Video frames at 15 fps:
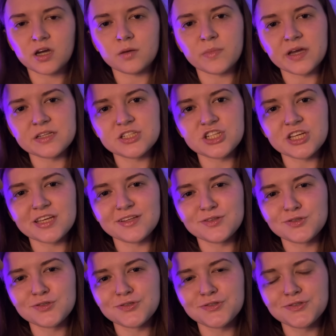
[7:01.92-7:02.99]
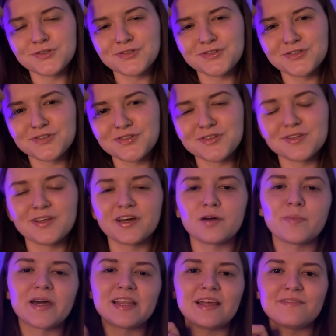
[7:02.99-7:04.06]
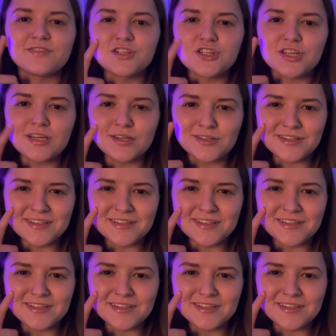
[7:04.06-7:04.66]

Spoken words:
at my chin. Look at my left cheek.